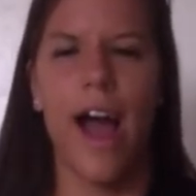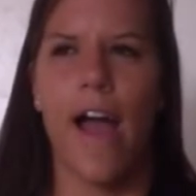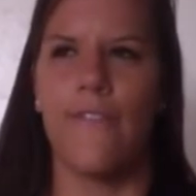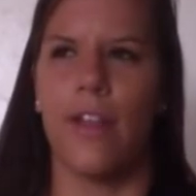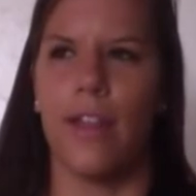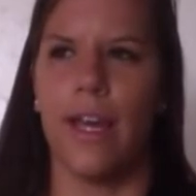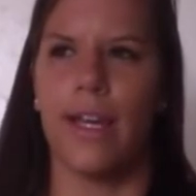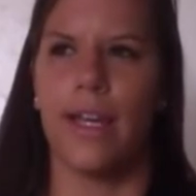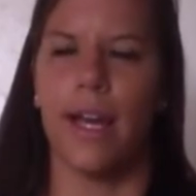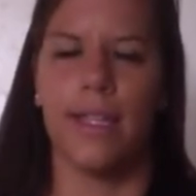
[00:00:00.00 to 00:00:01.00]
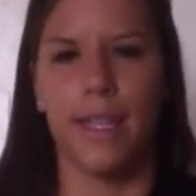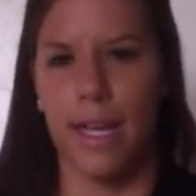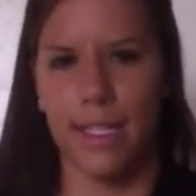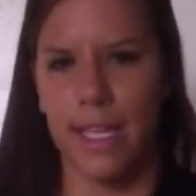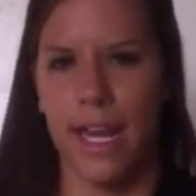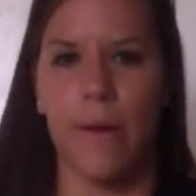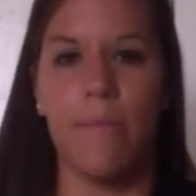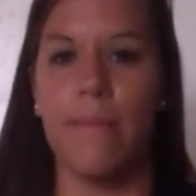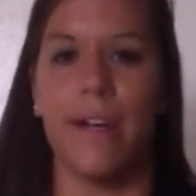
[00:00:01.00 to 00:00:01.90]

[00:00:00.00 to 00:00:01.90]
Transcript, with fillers: I felt like, like I said, I could be